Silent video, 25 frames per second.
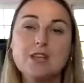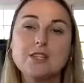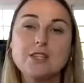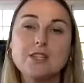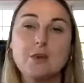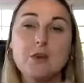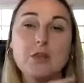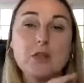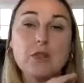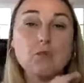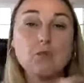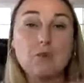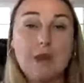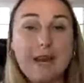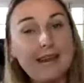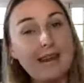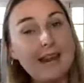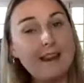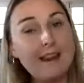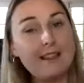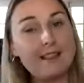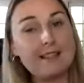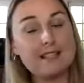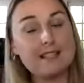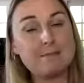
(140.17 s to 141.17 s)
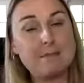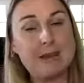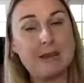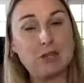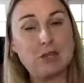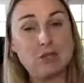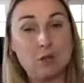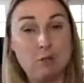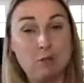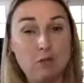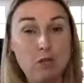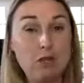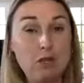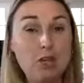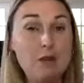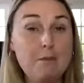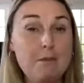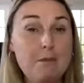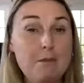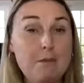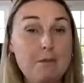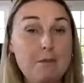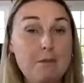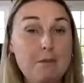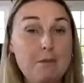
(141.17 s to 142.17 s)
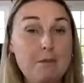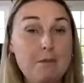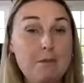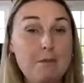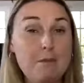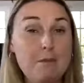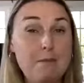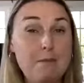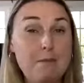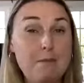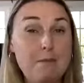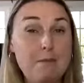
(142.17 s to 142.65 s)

So at the red end of the spectrum, you can be doing